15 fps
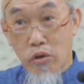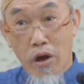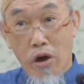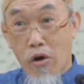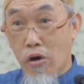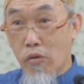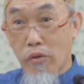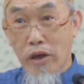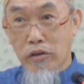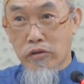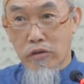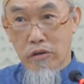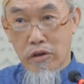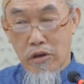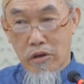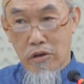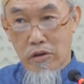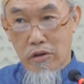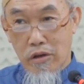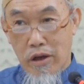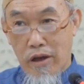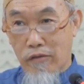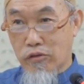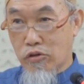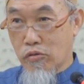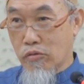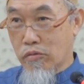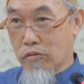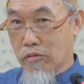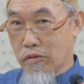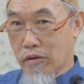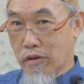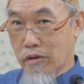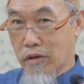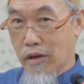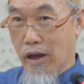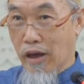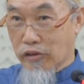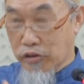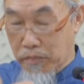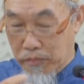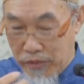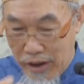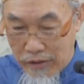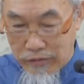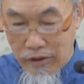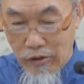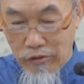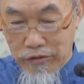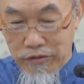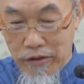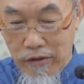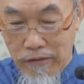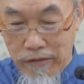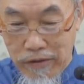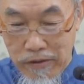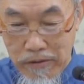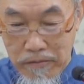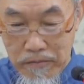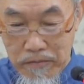We always have to express ourselves.